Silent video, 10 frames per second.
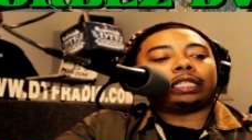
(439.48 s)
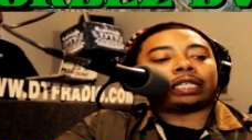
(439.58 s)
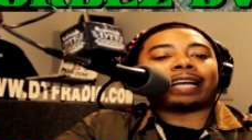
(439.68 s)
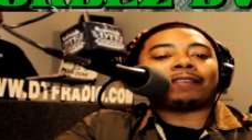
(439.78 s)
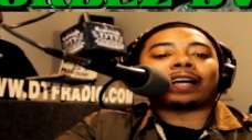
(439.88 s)

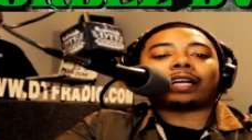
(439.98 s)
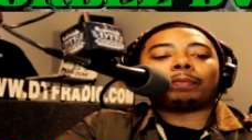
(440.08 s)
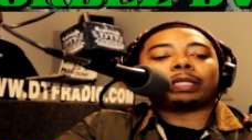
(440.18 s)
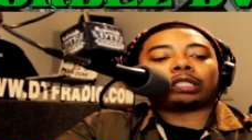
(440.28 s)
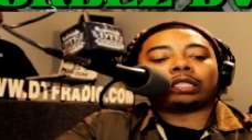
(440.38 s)
like if I
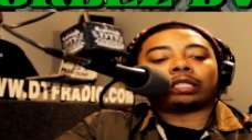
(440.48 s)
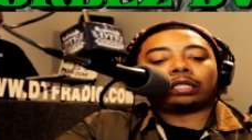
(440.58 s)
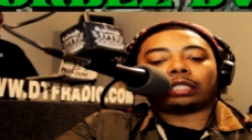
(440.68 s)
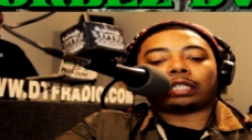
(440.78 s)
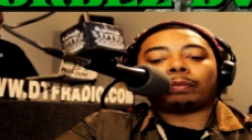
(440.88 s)
come into
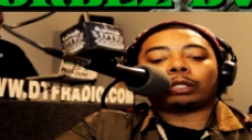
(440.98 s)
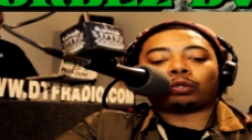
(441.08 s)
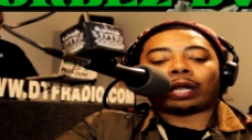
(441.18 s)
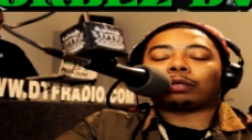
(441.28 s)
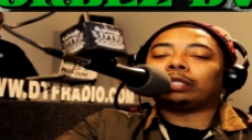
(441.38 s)
the come
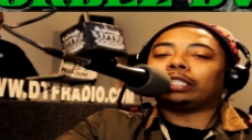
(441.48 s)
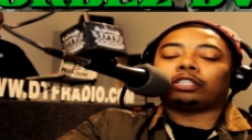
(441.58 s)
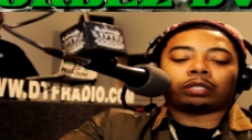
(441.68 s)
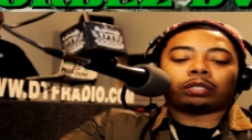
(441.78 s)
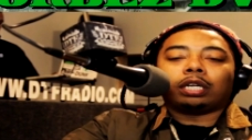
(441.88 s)
into it, I don't need
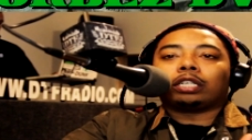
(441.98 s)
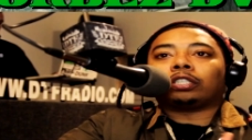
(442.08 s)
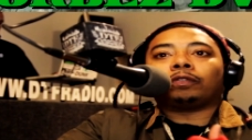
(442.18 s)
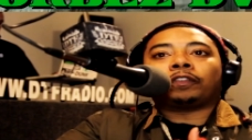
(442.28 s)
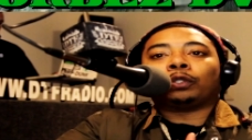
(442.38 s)
your
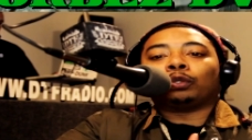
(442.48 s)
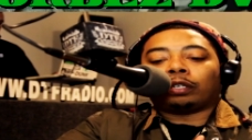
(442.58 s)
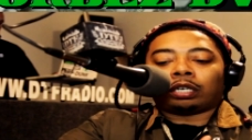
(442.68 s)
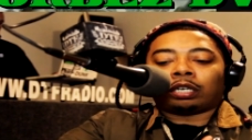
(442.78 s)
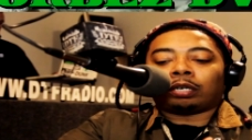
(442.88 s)
to for you
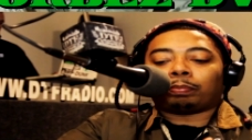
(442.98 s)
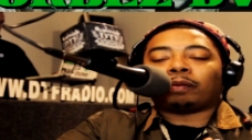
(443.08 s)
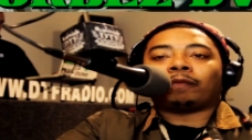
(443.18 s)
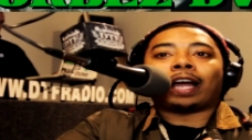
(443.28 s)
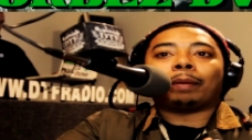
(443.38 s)
to uh,
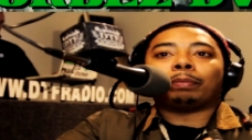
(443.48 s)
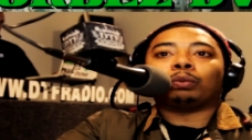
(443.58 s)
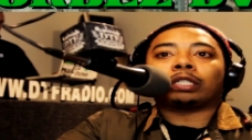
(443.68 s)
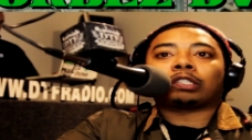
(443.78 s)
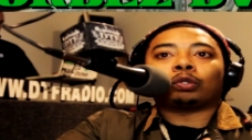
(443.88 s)
provide me
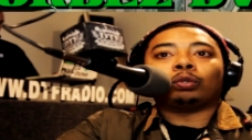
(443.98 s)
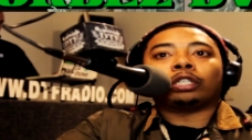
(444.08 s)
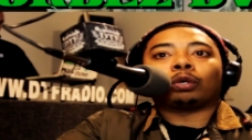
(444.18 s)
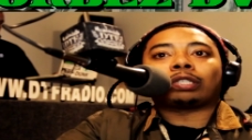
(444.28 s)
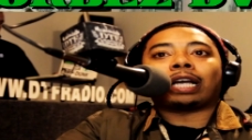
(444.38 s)
with
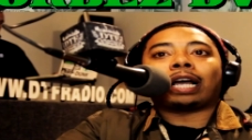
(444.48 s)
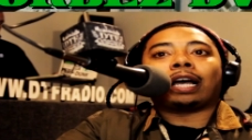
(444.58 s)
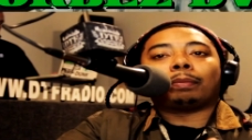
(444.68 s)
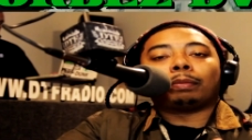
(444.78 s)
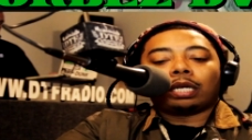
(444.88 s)
studio
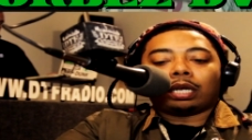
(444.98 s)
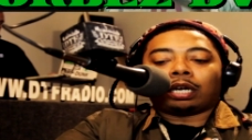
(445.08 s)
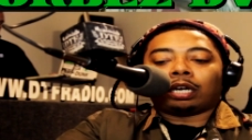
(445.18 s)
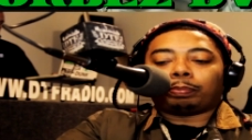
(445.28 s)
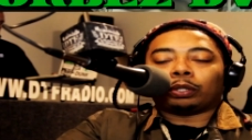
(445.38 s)
time,
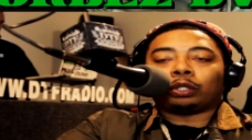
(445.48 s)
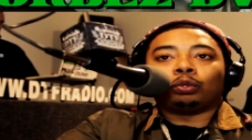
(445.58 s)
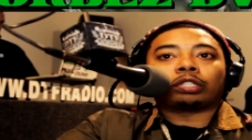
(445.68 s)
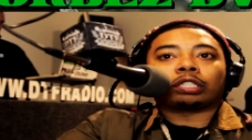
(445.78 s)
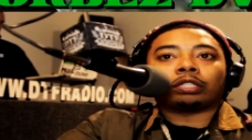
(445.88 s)
uh,
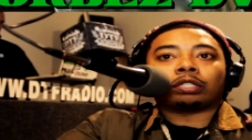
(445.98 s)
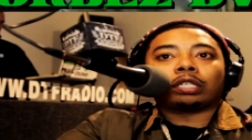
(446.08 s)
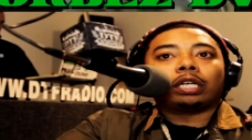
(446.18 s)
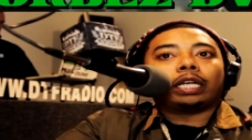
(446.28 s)
producers,